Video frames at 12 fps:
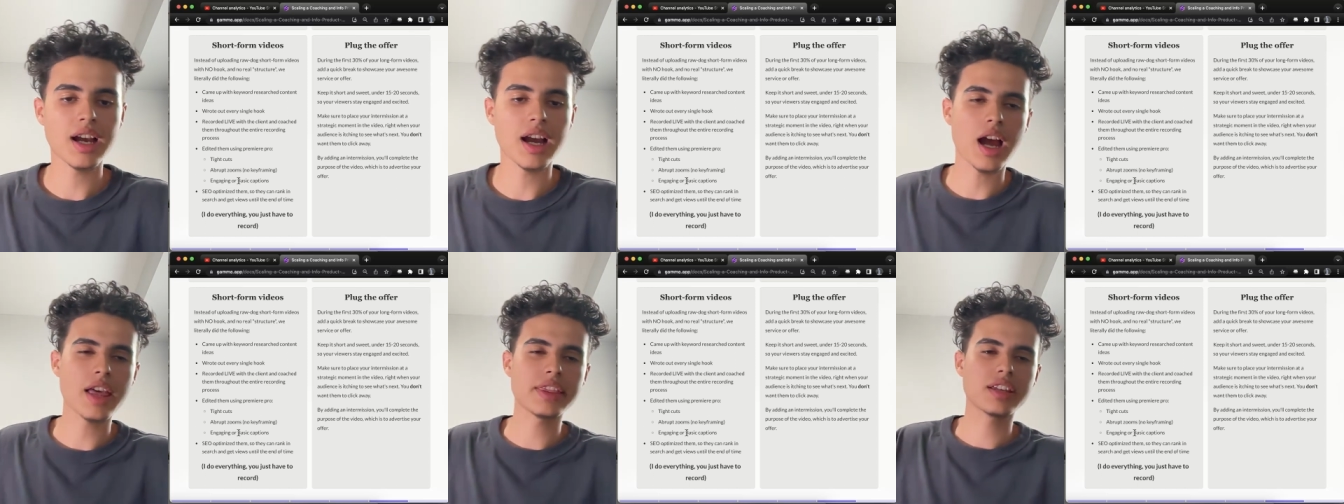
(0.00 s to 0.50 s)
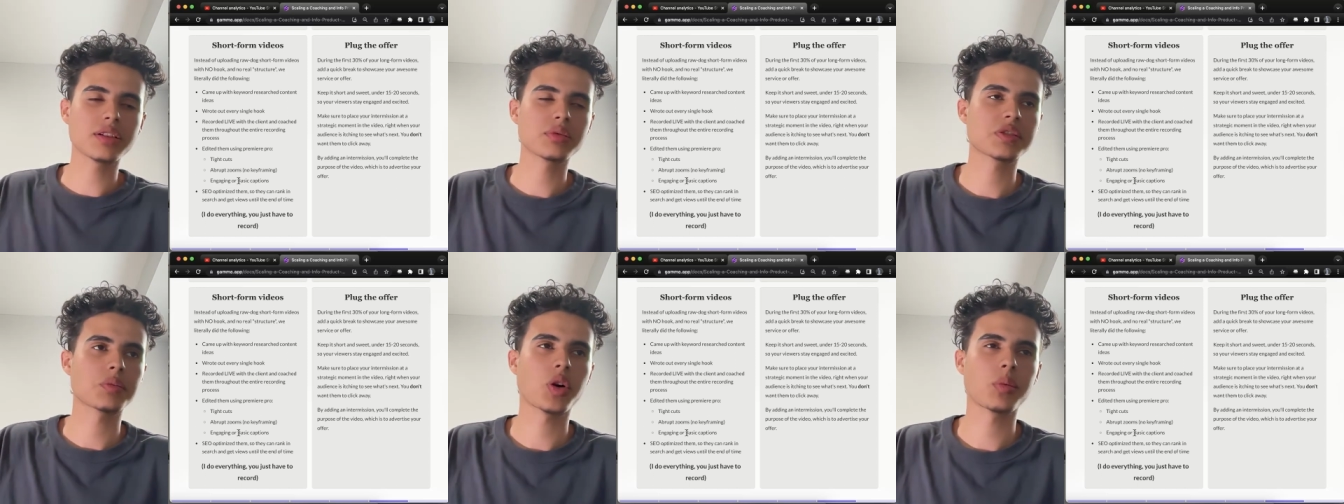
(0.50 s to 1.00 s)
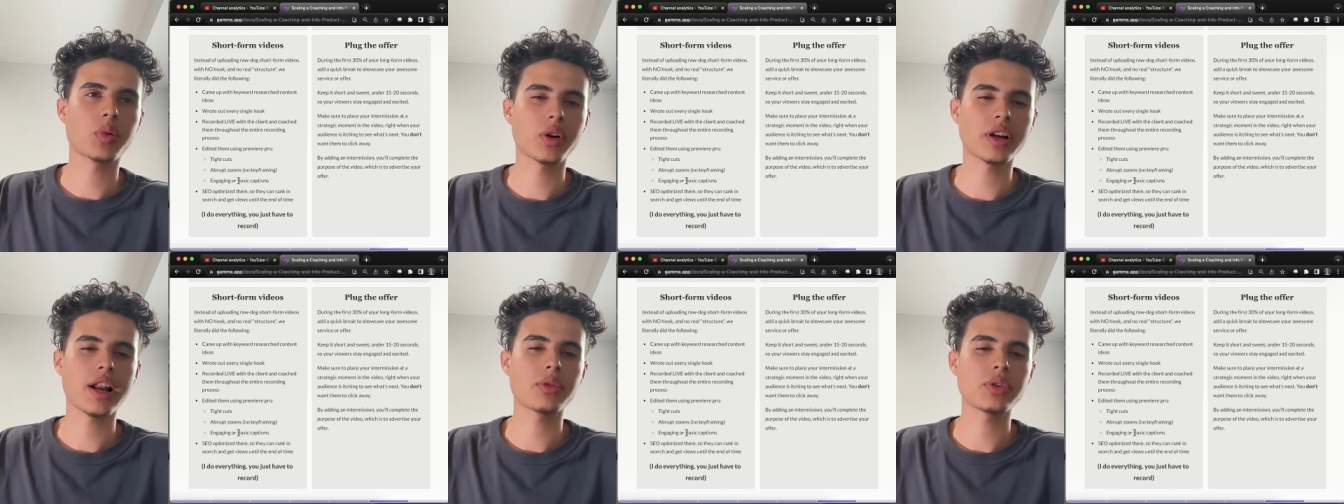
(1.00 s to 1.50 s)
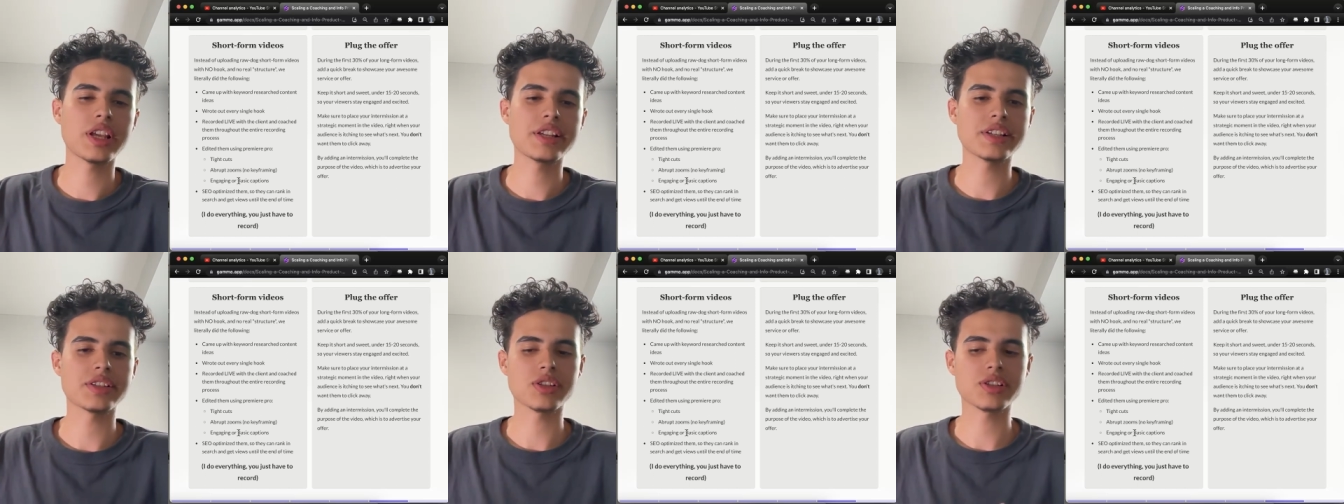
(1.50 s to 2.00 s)
I think what's more important nowadays
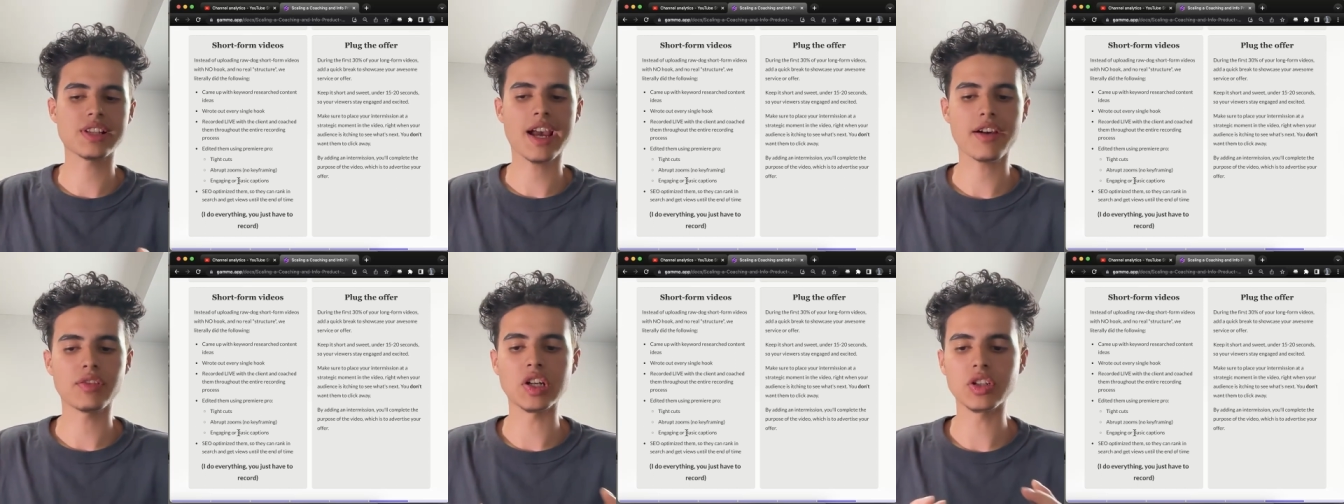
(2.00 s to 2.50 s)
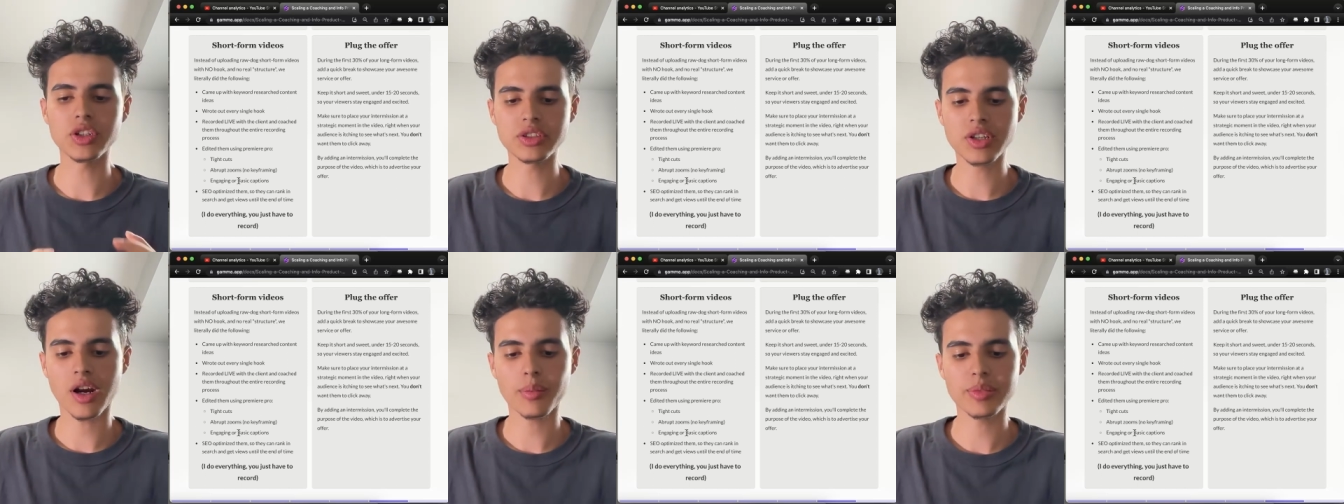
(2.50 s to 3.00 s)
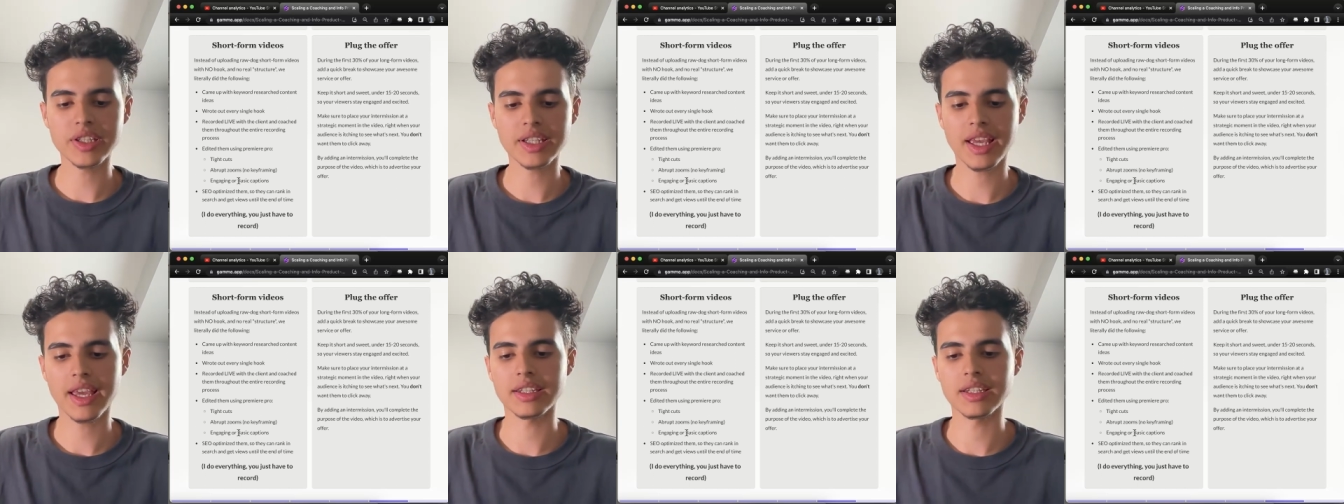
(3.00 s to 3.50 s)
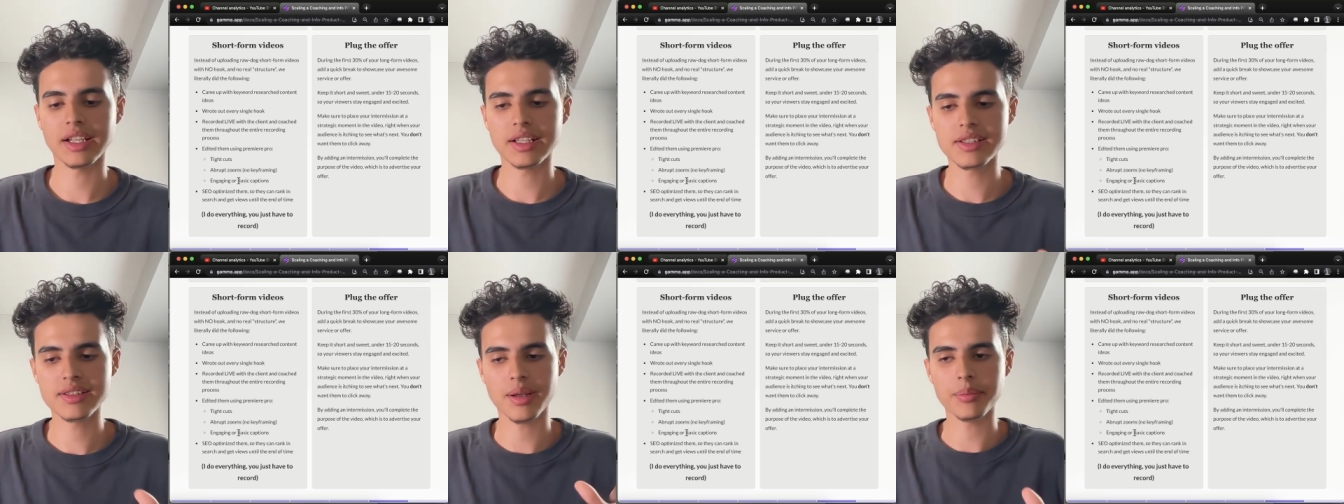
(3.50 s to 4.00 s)
is just to have a good topic and like
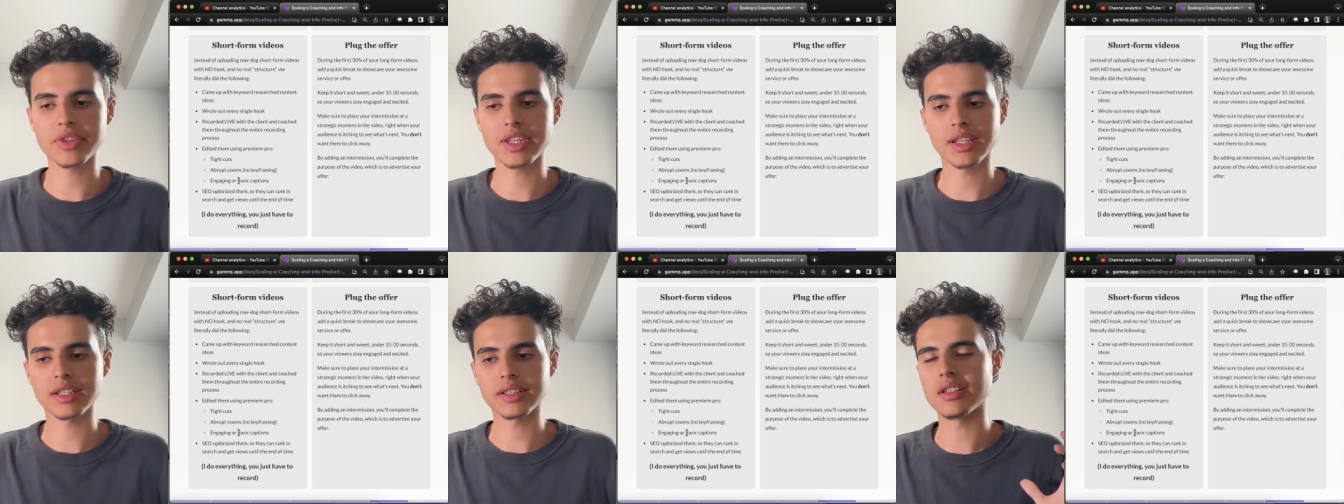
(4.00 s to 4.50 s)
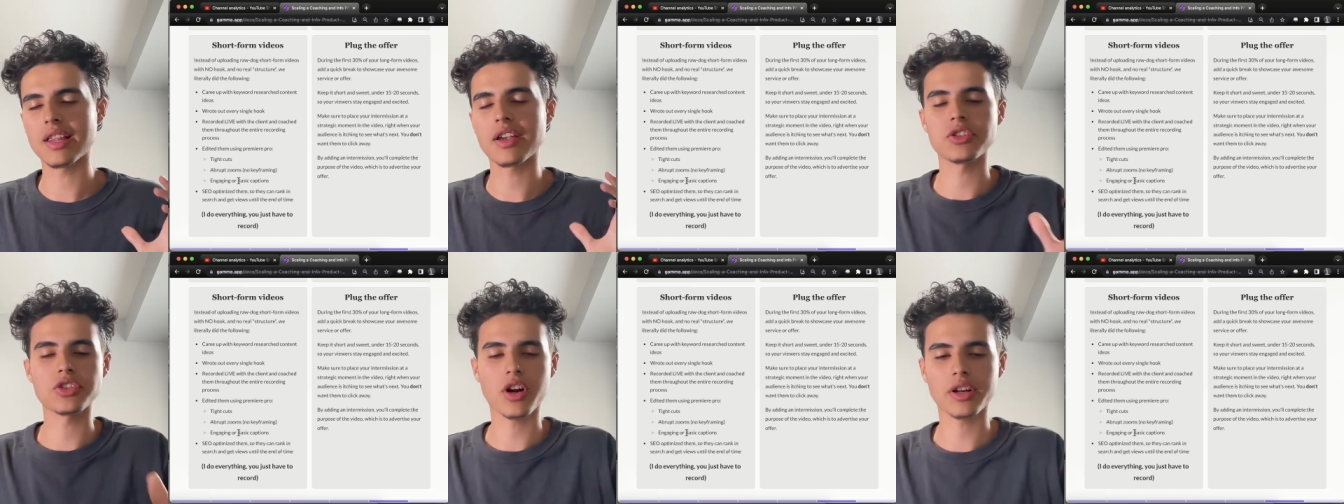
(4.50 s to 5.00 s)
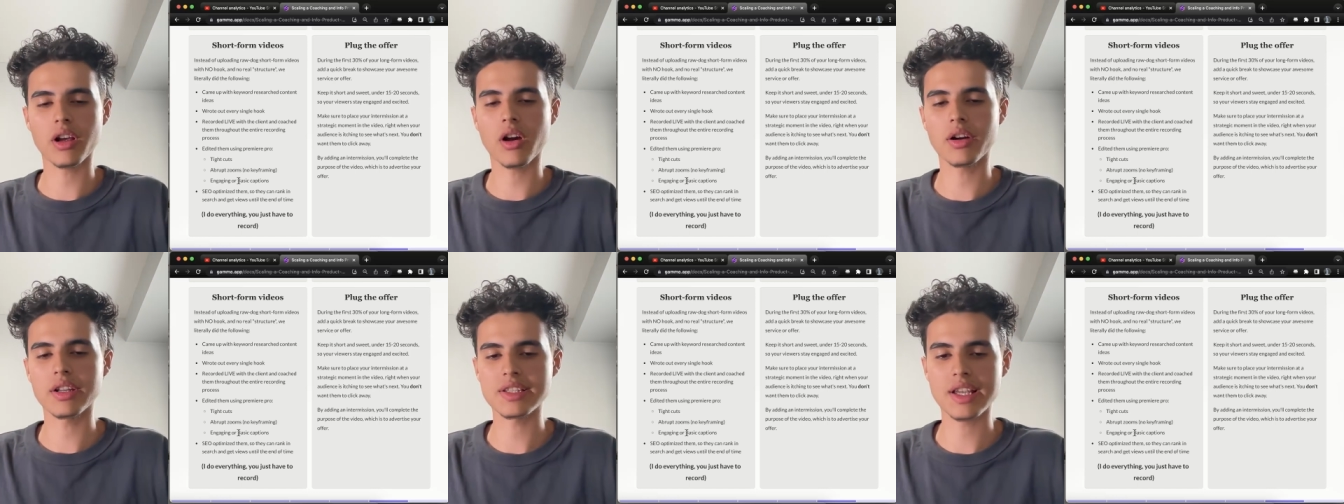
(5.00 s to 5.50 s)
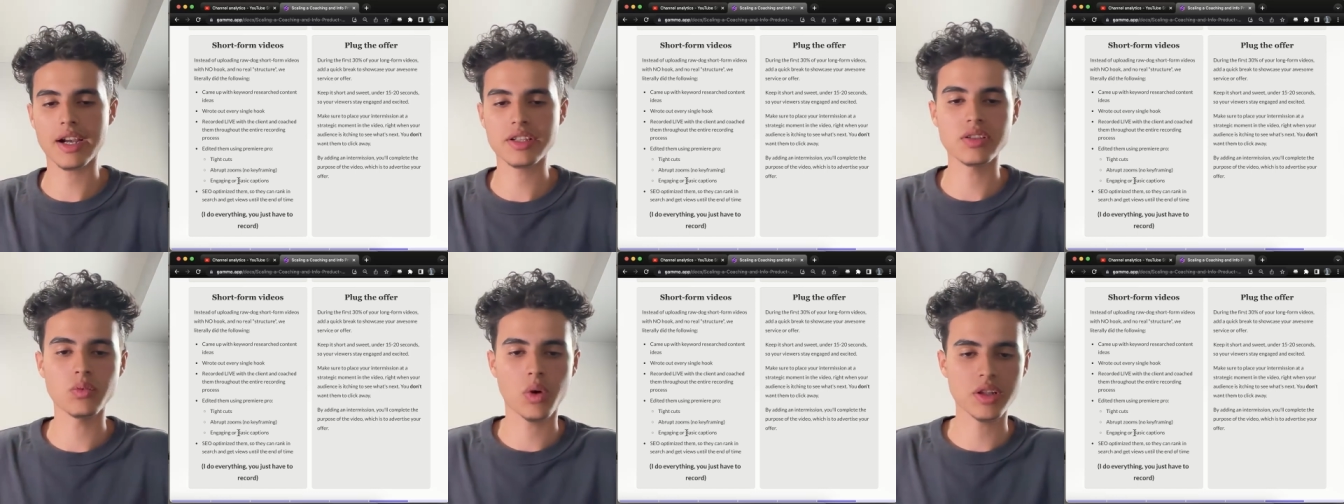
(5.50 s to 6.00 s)
something that your target audience
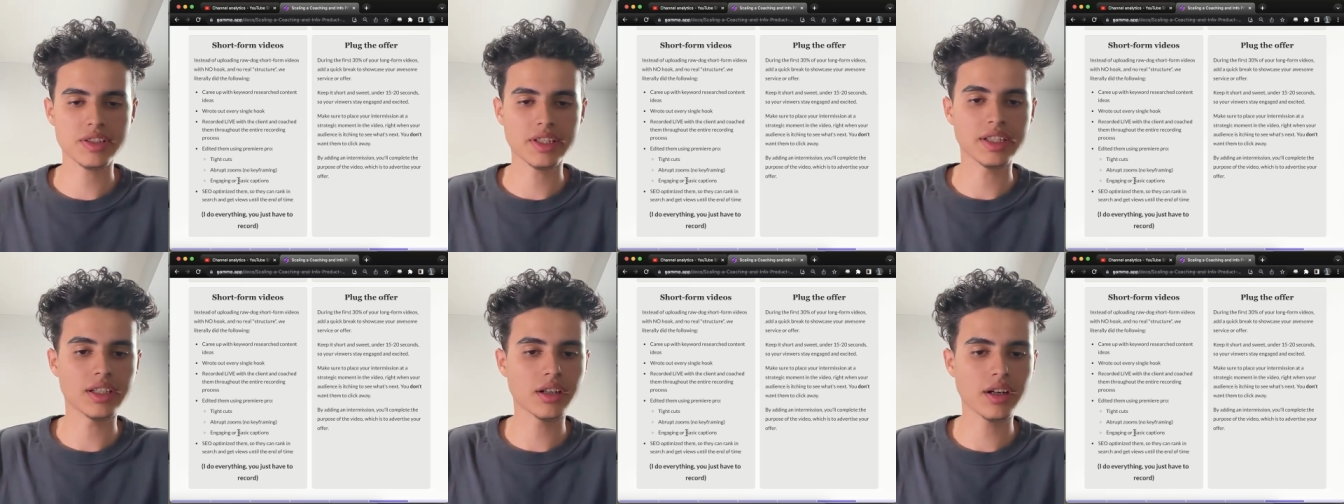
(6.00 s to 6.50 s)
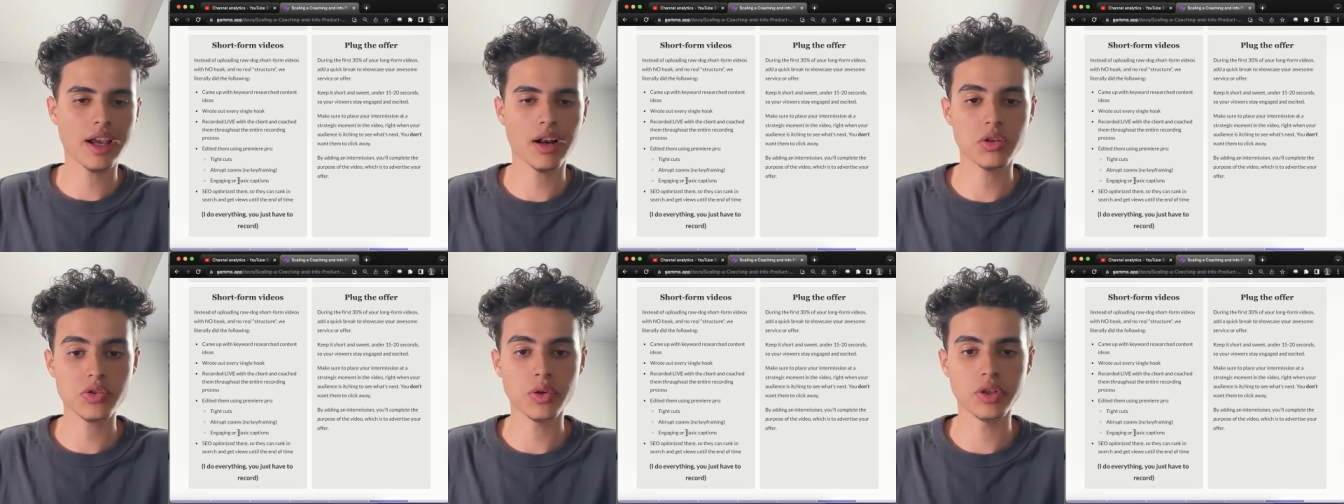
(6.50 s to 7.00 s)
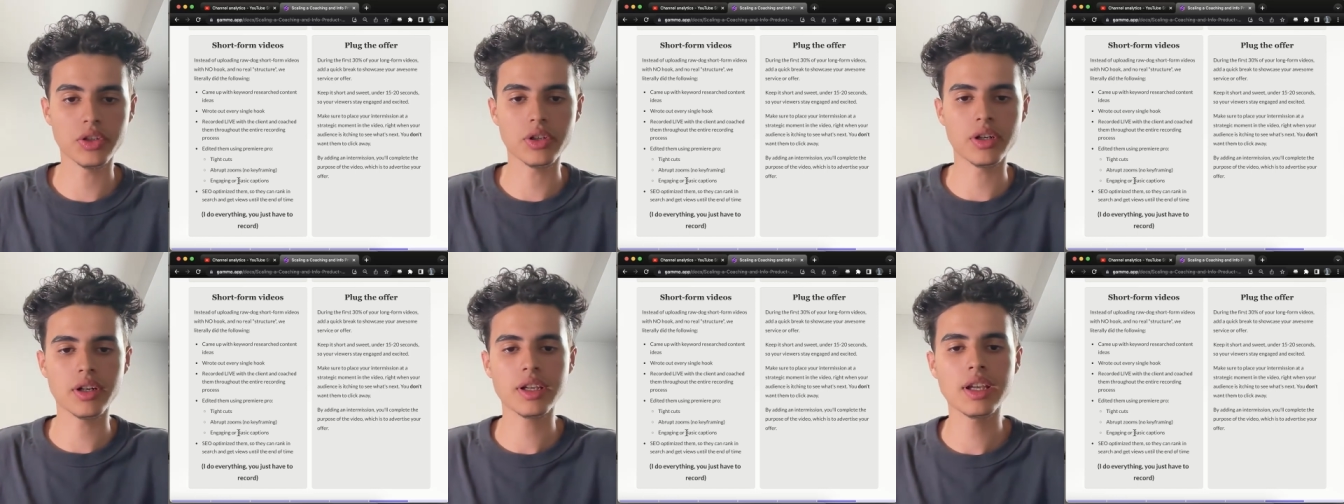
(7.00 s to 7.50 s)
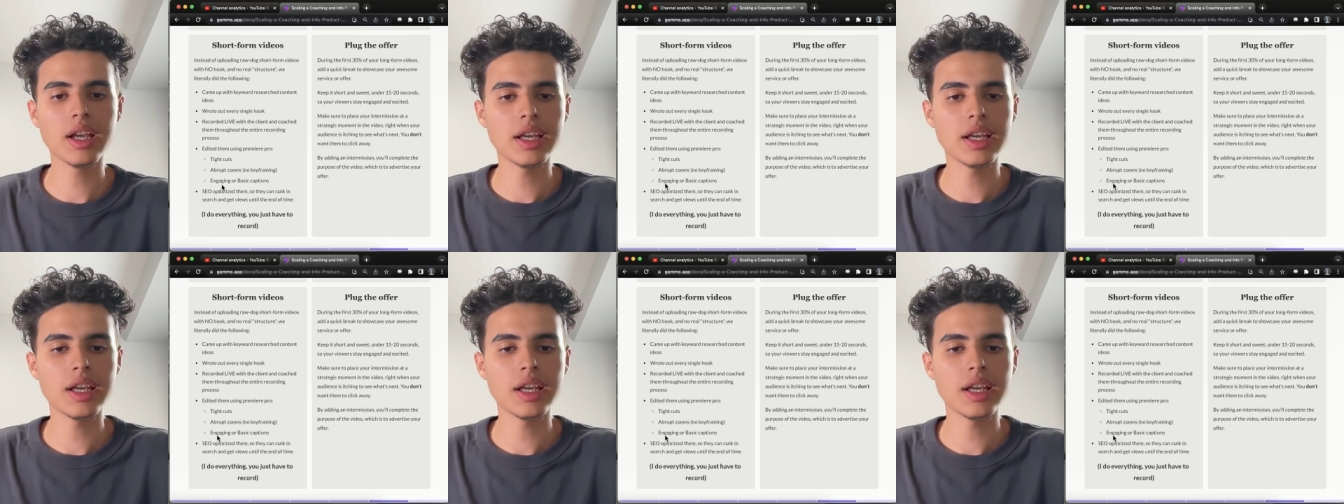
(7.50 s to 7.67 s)
actually wants to hear, and also a good hook.